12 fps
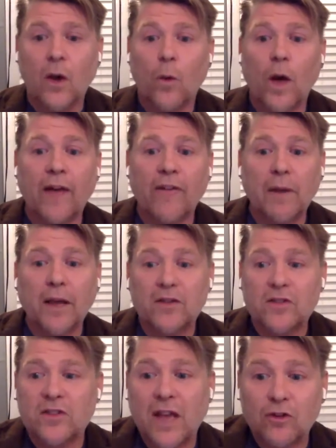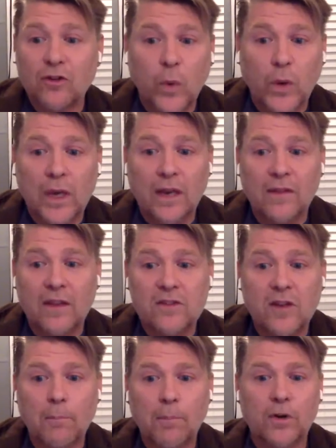While everybody else is out tweeting these
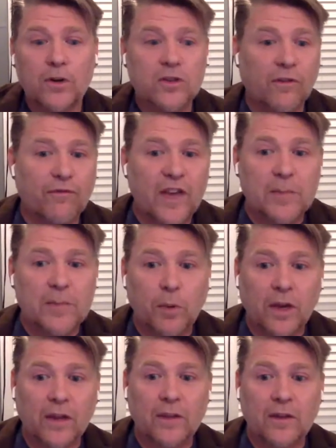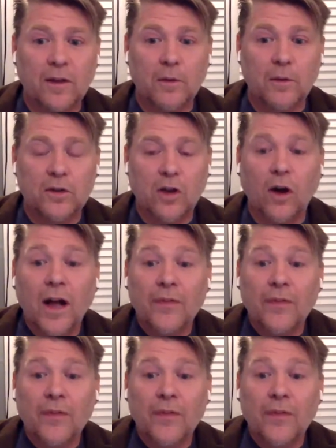numbers or Facebooking the numbers call,